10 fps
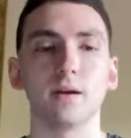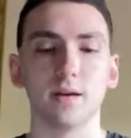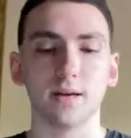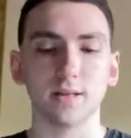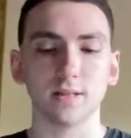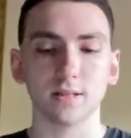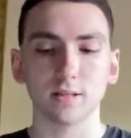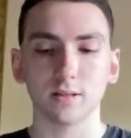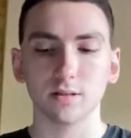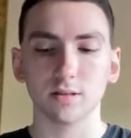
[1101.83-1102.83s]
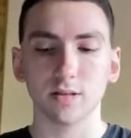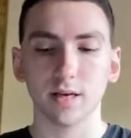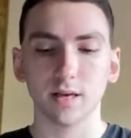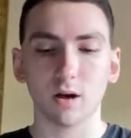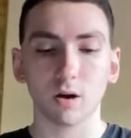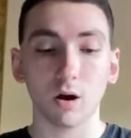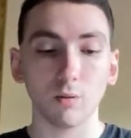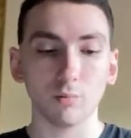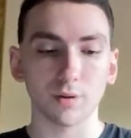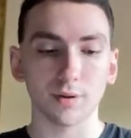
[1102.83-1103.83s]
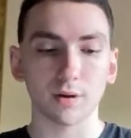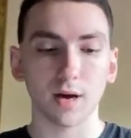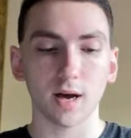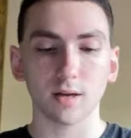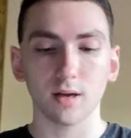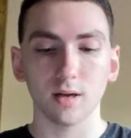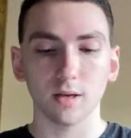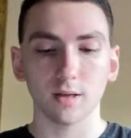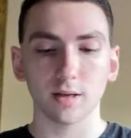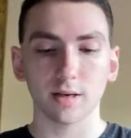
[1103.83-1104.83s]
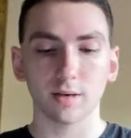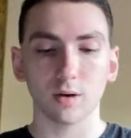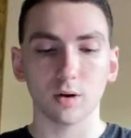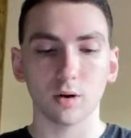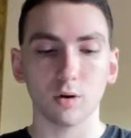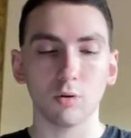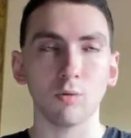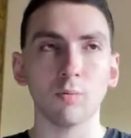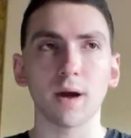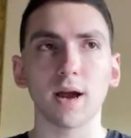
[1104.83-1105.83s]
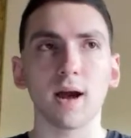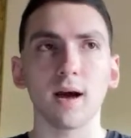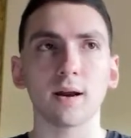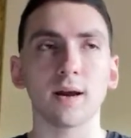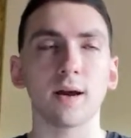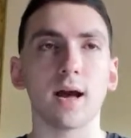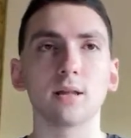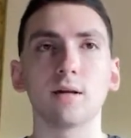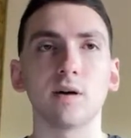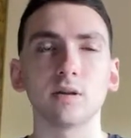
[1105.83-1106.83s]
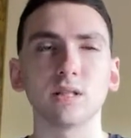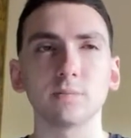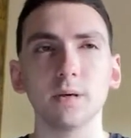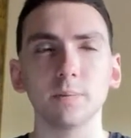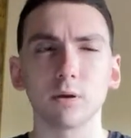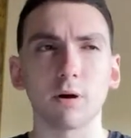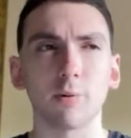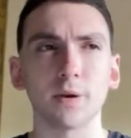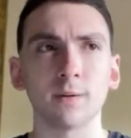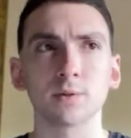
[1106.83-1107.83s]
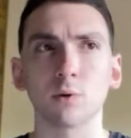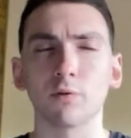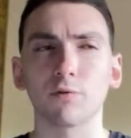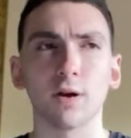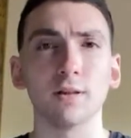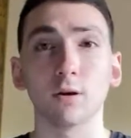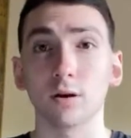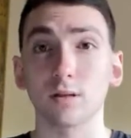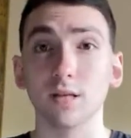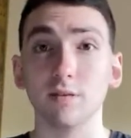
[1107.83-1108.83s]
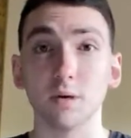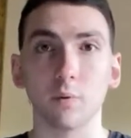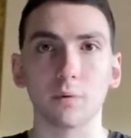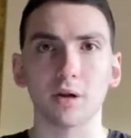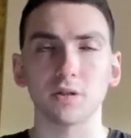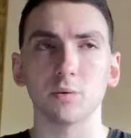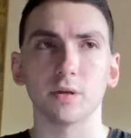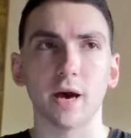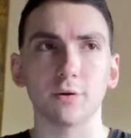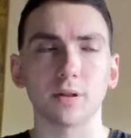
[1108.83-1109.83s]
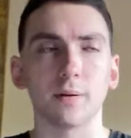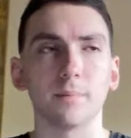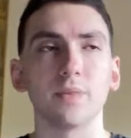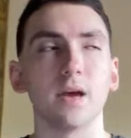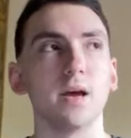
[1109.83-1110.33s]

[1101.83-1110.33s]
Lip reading: and they are humble, they're not like, oh my God, I love all these people around me, I'm so afraid they're going to leave me, what would I do without them?